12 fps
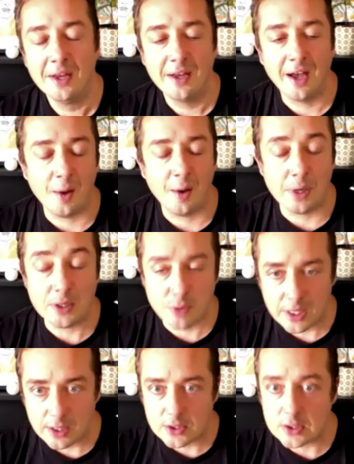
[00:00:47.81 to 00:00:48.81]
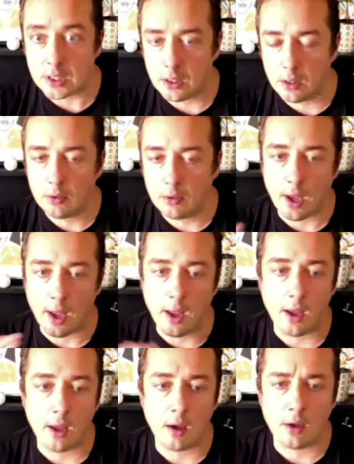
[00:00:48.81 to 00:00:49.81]
but it's really good to see you.
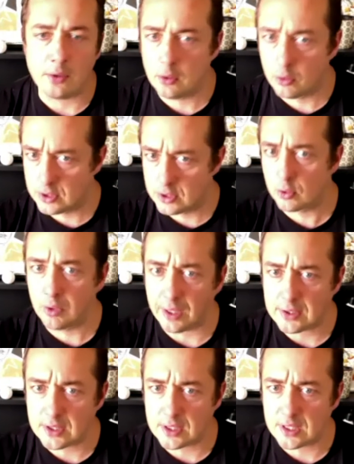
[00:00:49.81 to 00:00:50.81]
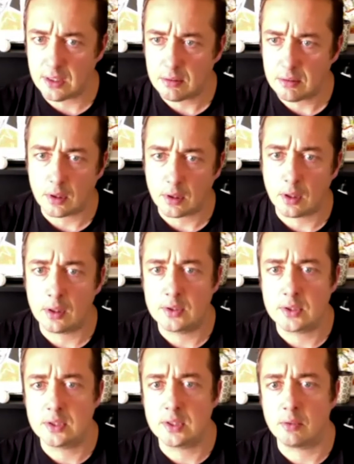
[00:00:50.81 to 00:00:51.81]
You're in Salt Lake City, is
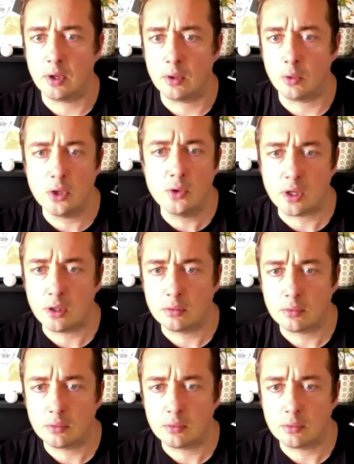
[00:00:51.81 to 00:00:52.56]
that right, or Utah?